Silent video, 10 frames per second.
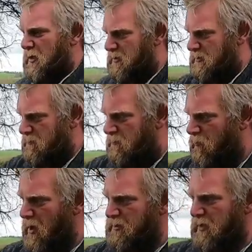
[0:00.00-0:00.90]
It's
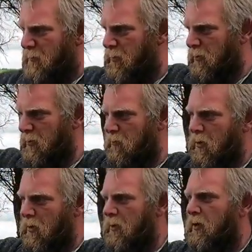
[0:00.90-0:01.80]
raised up on a lot of
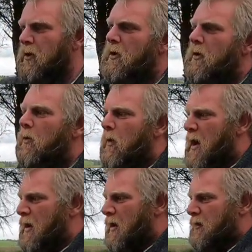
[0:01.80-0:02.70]
rock. We
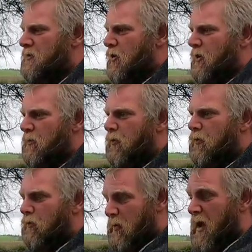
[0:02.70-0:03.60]
are going to try and
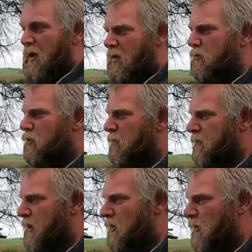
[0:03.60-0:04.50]
improve. We are going to improve
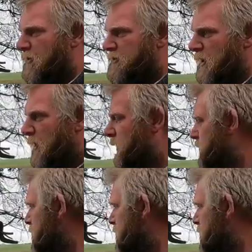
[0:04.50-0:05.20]
on that a lot this year.